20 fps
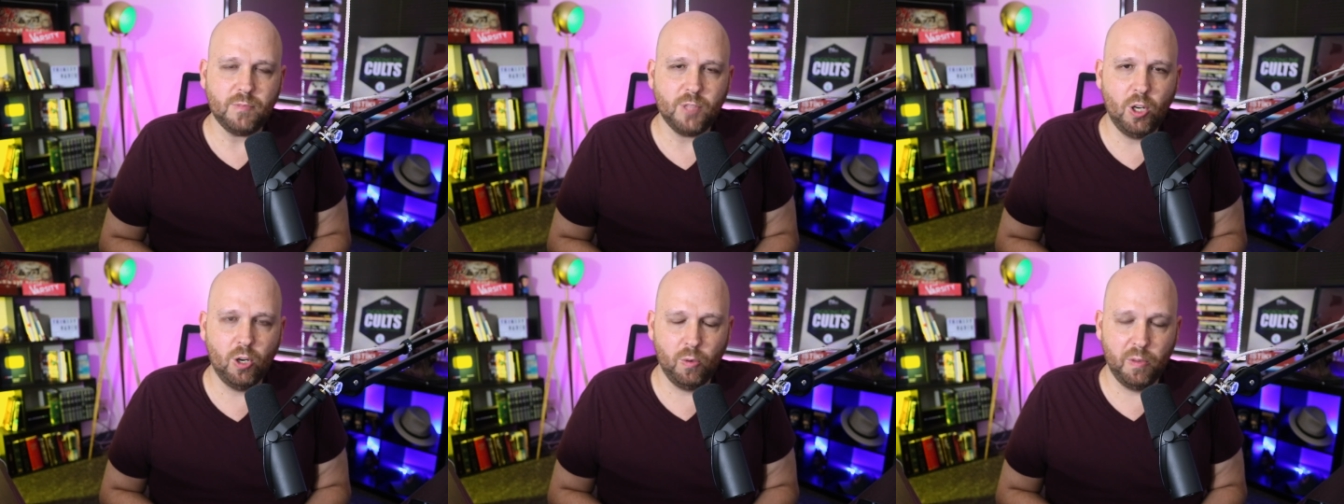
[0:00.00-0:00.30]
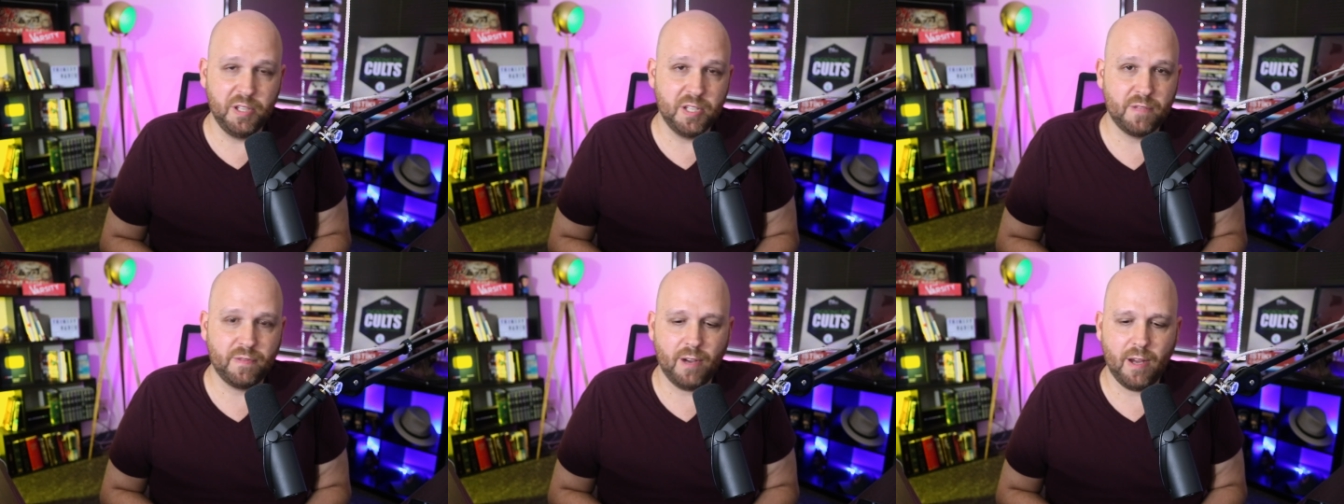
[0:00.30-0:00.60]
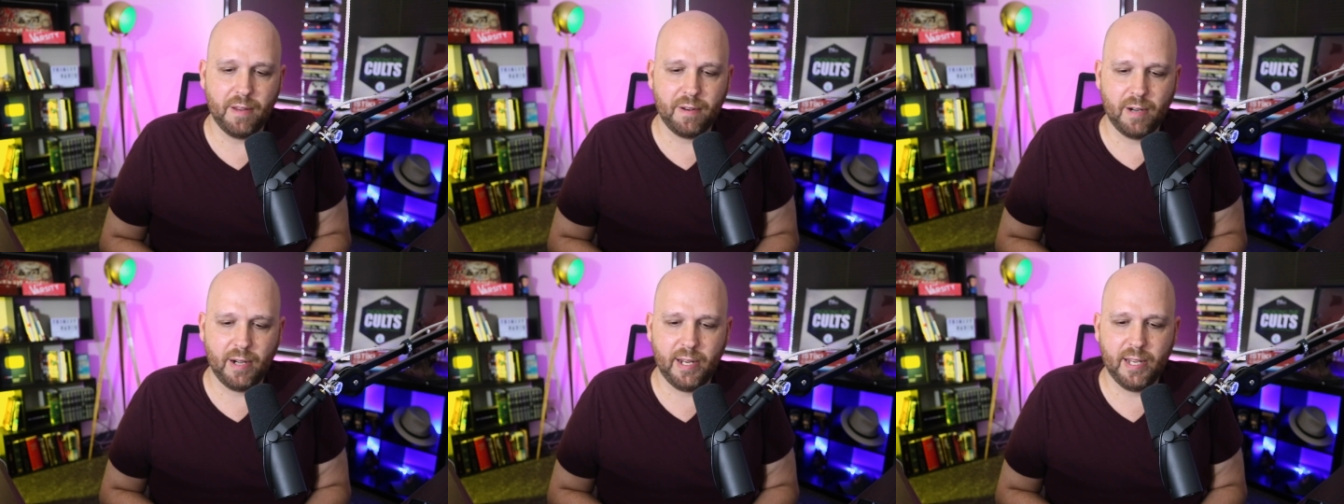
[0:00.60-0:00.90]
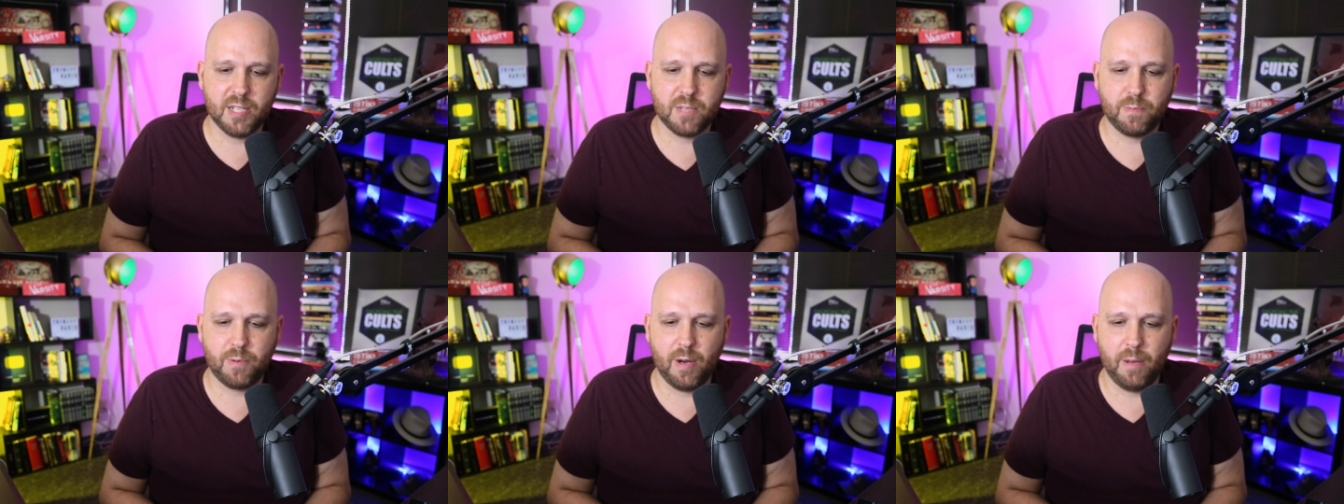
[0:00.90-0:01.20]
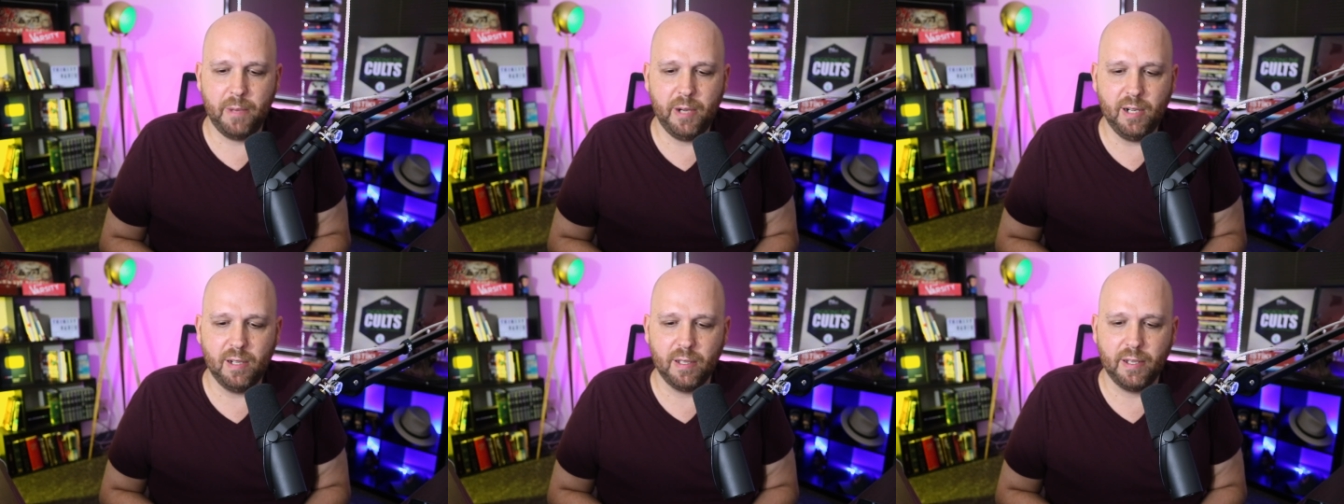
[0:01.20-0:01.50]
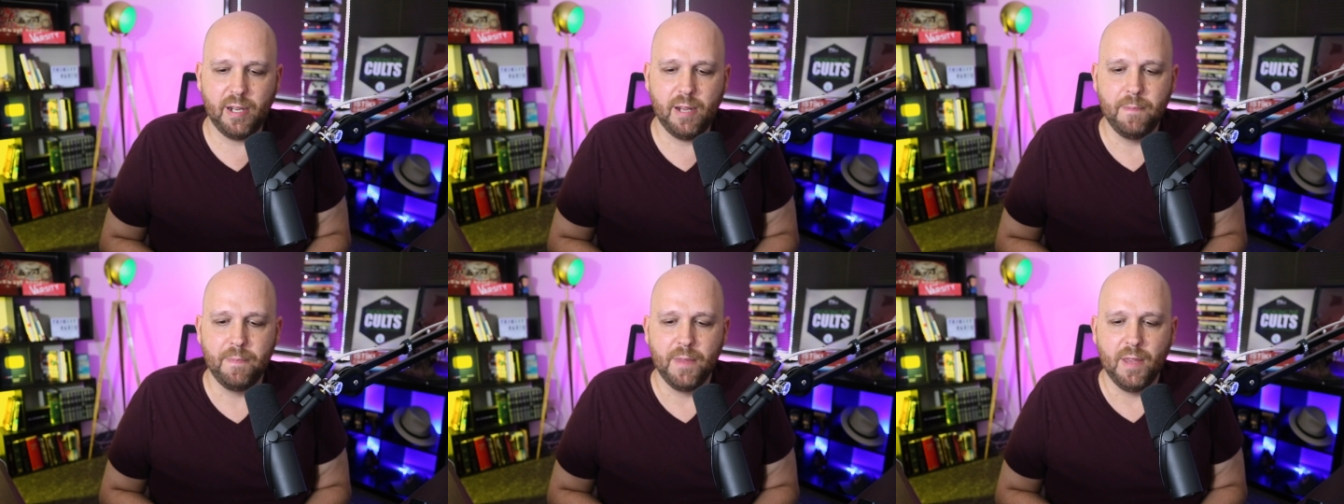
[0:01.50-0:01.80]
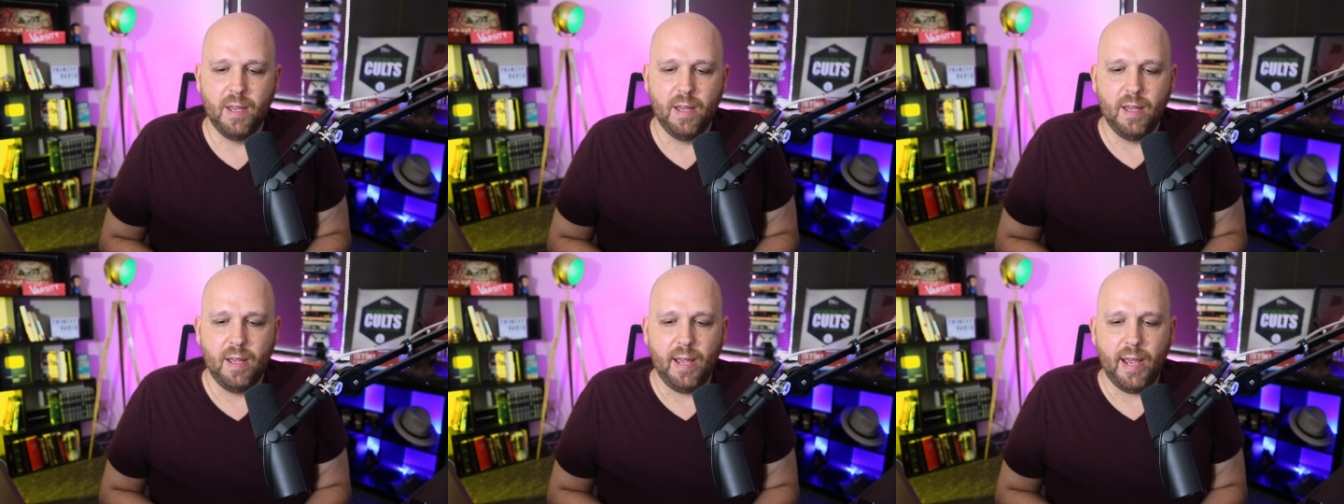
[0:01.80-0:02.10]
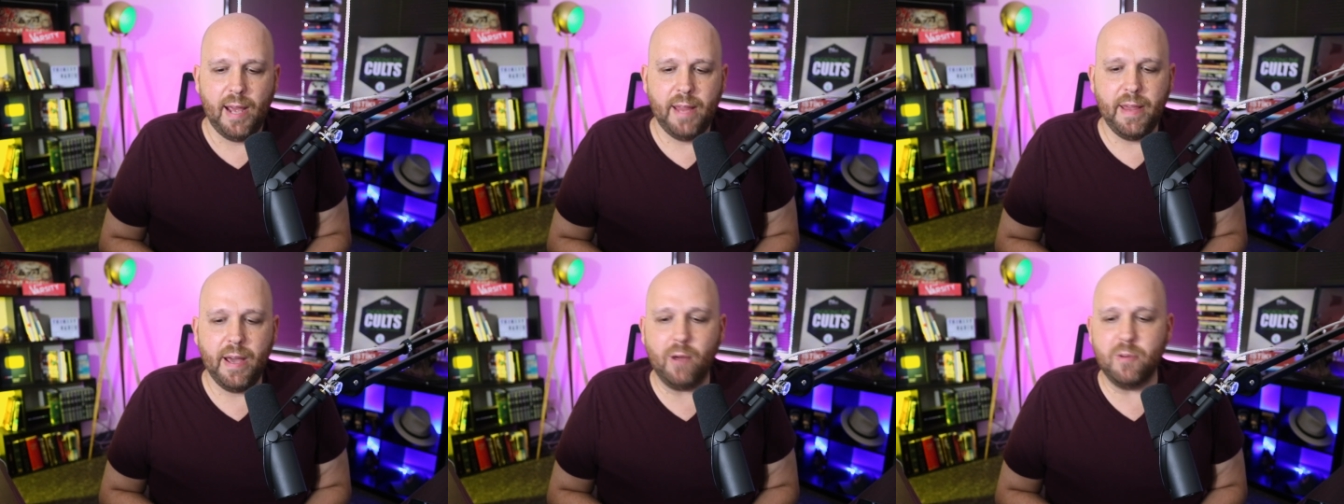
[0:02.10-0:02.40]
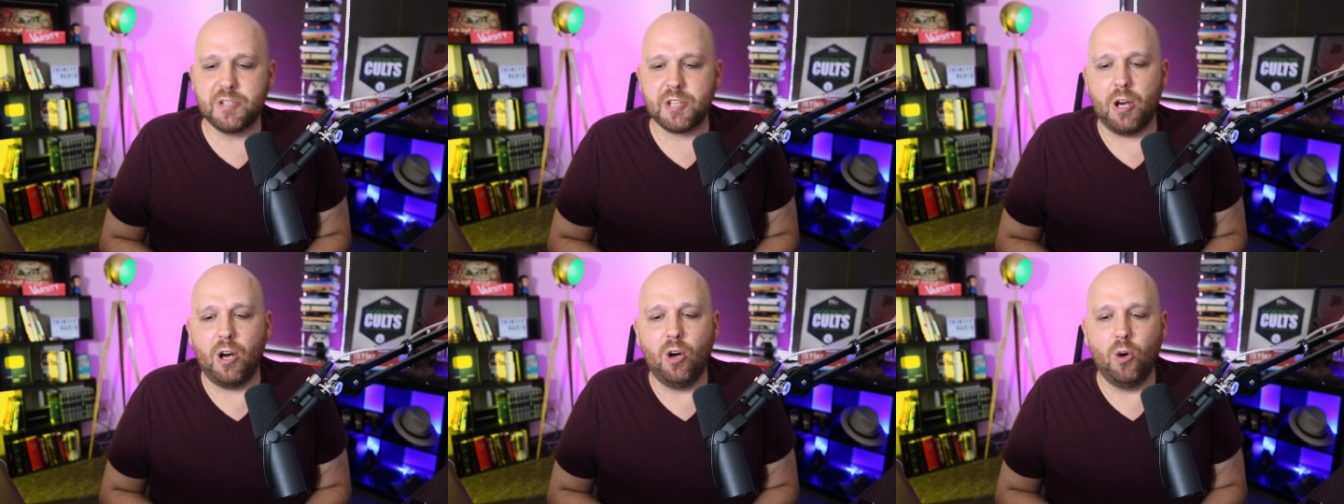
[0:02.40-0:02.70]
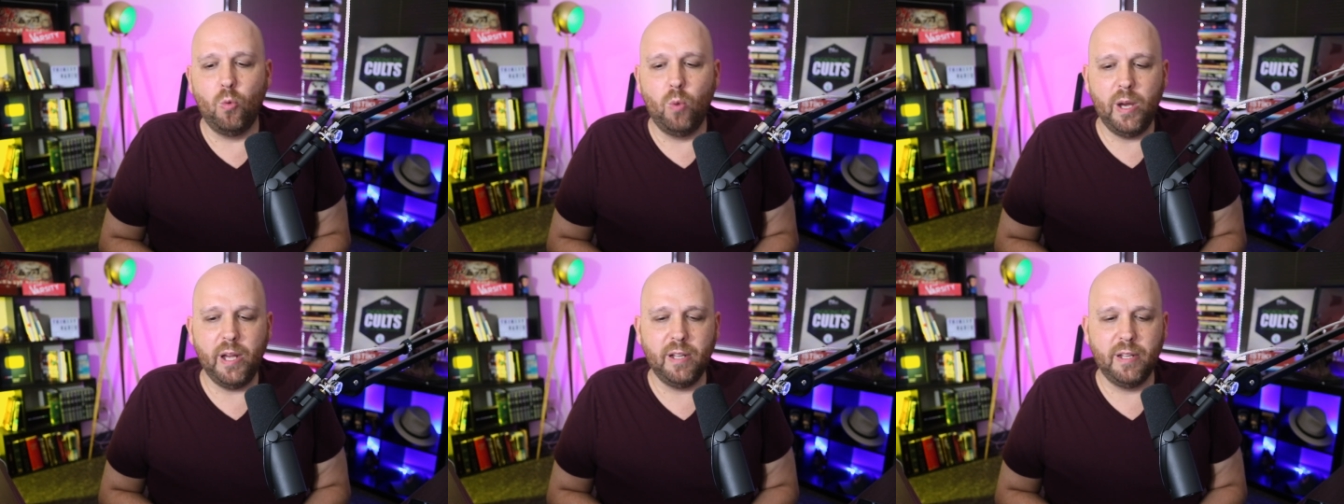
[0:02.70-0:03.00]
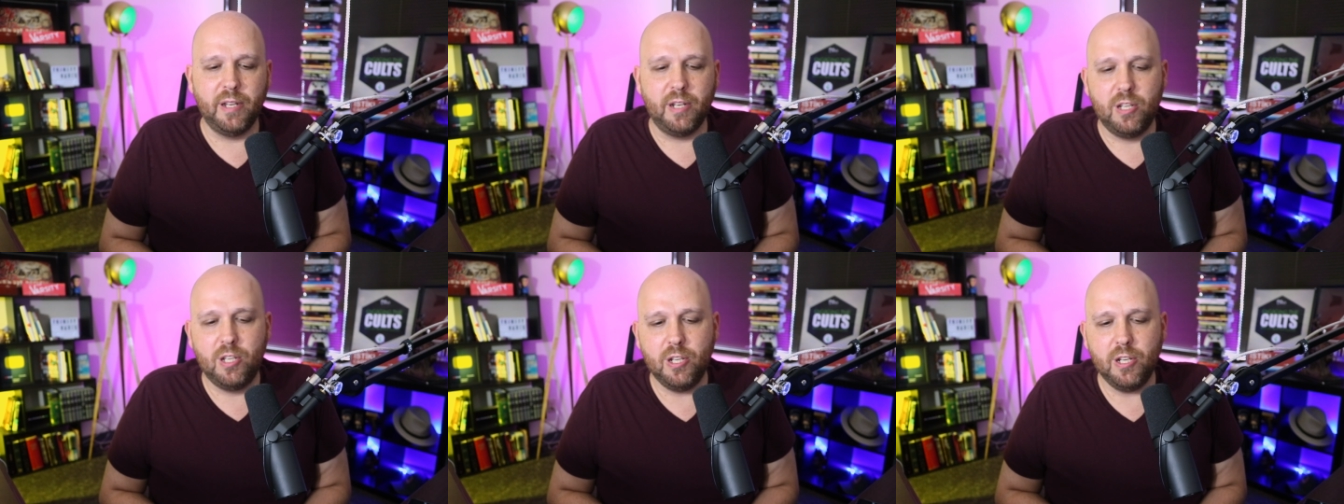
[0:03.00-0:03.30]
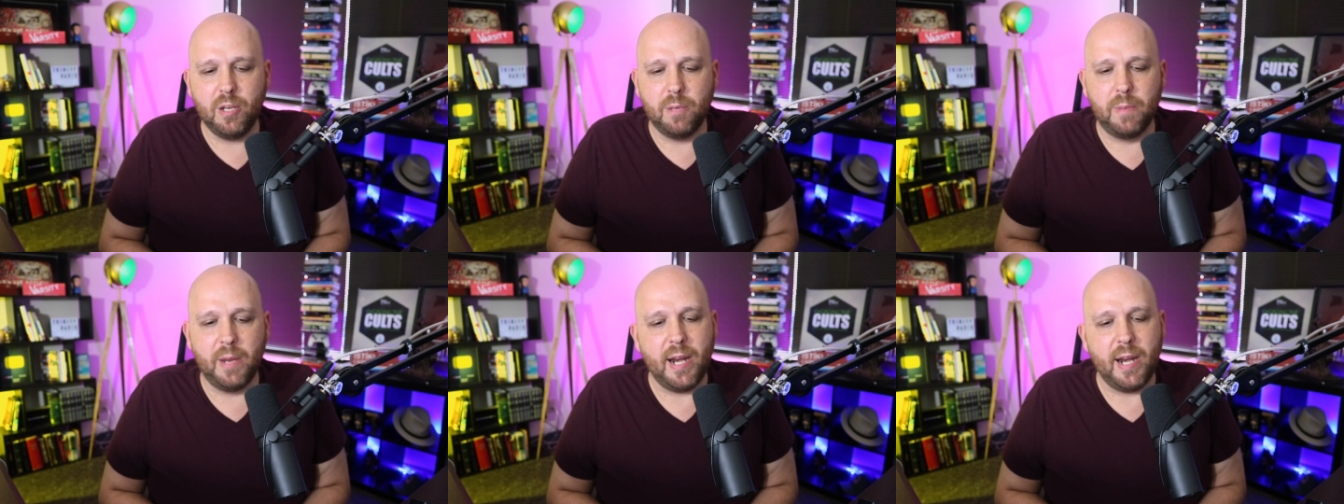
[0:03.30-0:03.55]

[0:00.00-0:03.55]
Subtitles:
or with his father, I guess, primarily. And that was all well and good,